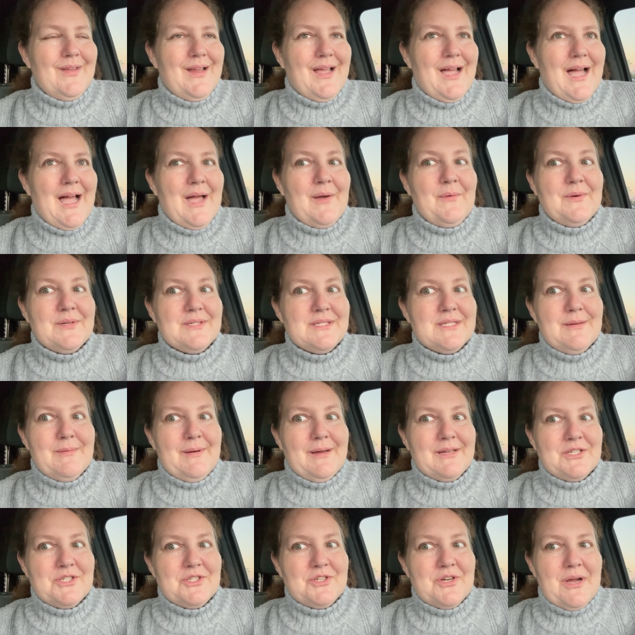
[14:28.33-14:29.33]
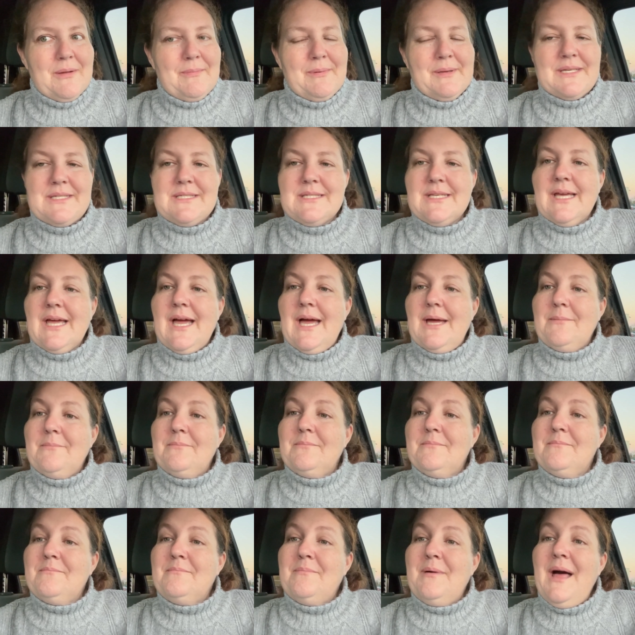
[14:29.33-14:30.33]
I wasn't about to try a pixie cut.
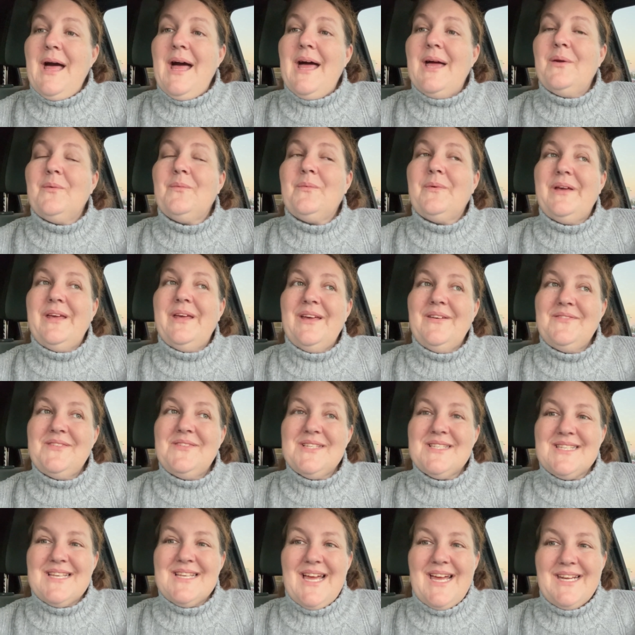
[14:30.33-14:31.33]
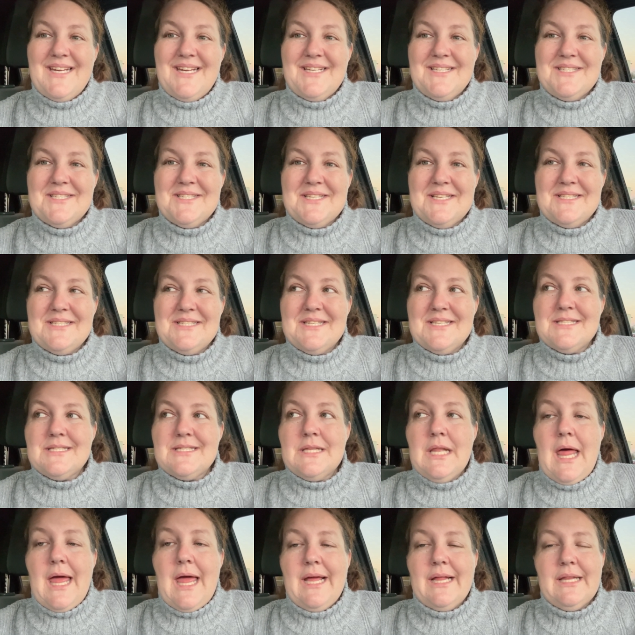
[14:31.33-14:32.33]
But we have decided, since
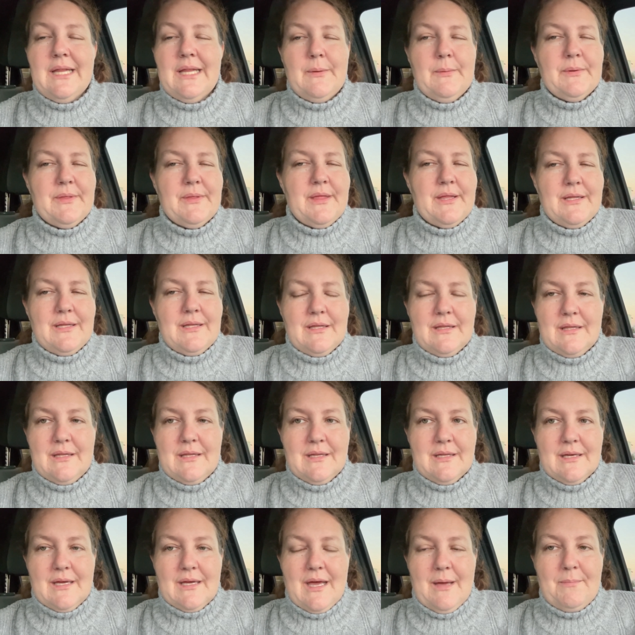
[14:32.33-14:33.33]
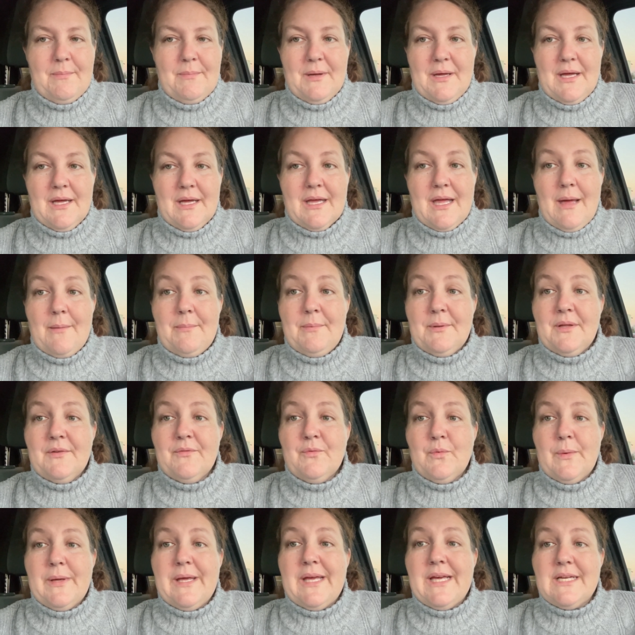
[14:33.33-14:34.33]
it's likely within a couple
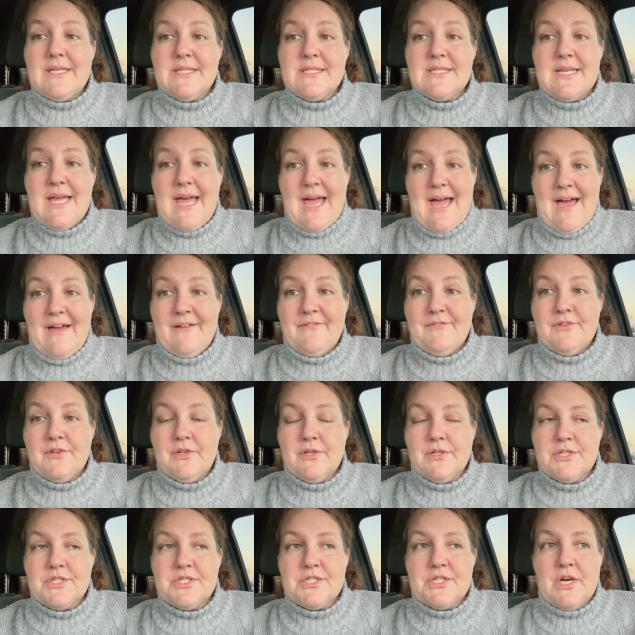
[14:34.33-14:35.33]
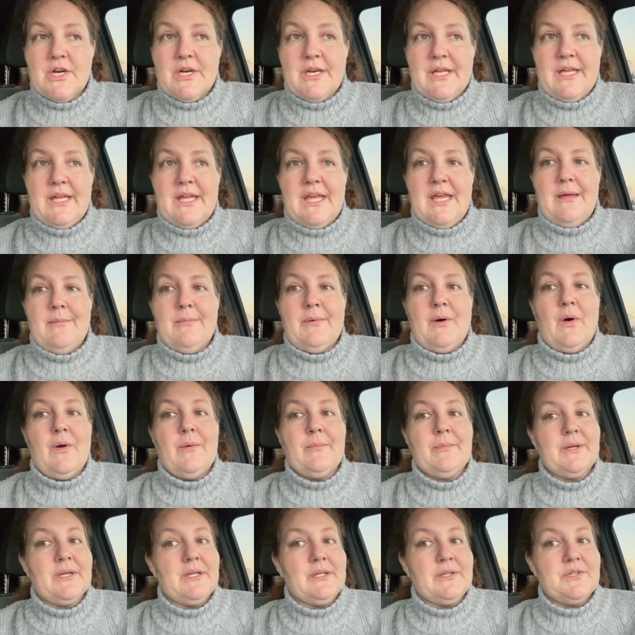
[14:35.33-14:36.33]
of weeks after starting chemo
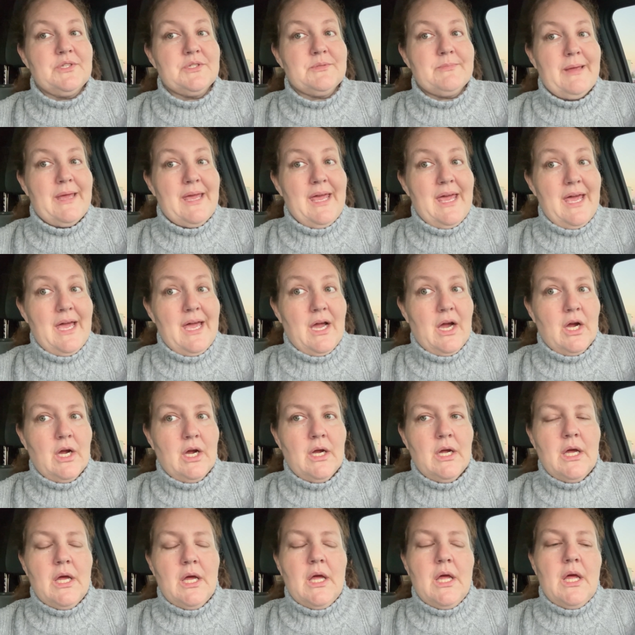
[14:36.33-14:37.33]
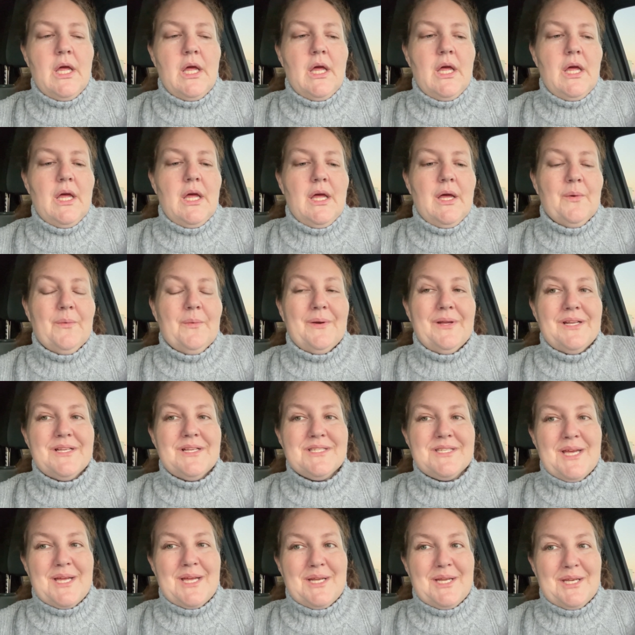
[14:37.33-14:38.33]
I'm going to lose my hair, we
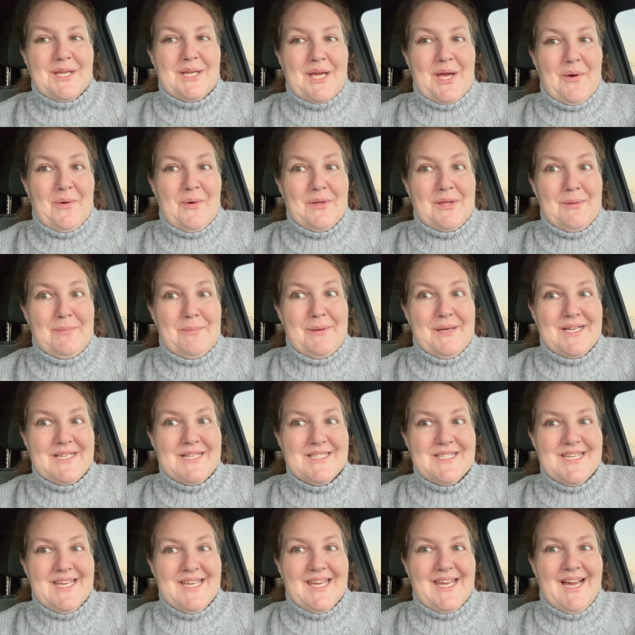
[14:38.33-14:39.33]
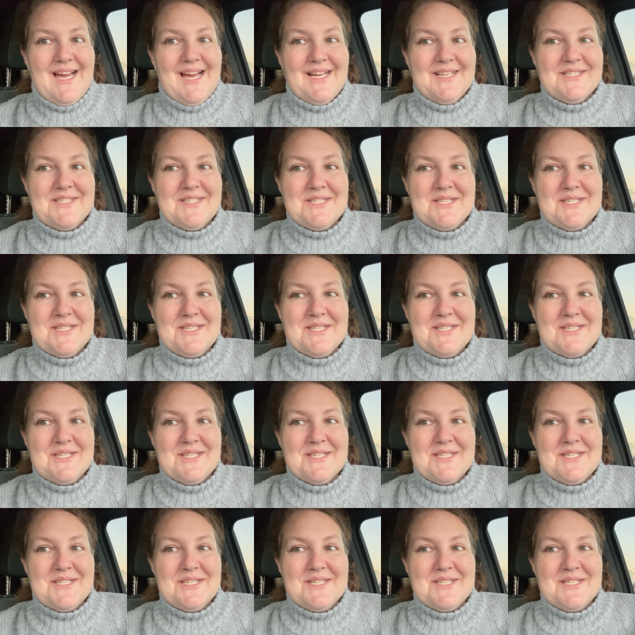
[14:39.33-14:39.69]
decided to go with a pixie cut.